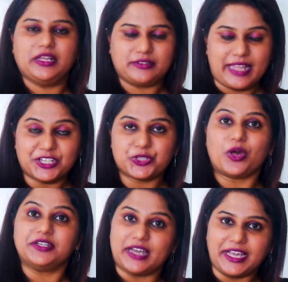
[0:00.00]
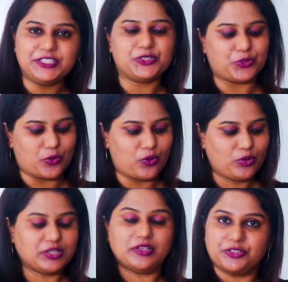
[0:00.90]
that you are dying to know,
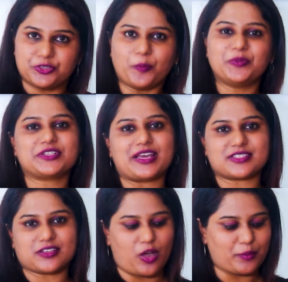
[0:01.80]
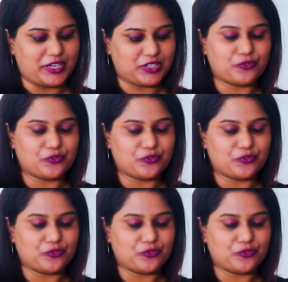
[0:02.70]
drop it as a comment.